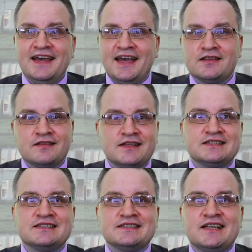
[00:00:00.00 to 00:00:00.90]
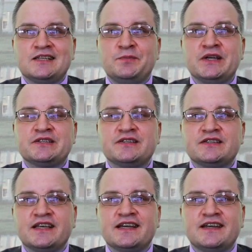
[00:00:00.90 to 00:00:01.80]
And this is another picture
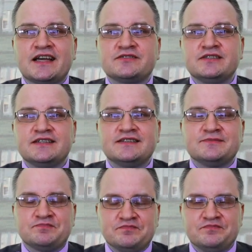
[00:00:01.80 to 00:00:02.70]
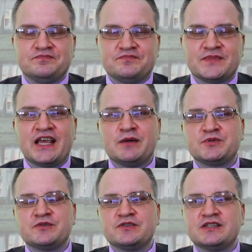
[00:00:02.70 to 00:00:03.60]
that I actually
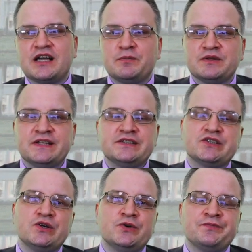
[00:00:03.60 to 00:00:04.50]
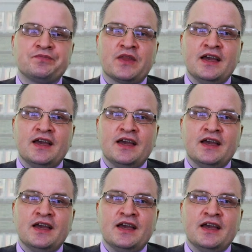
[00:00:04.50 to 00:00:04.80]
captured a couple of days ago,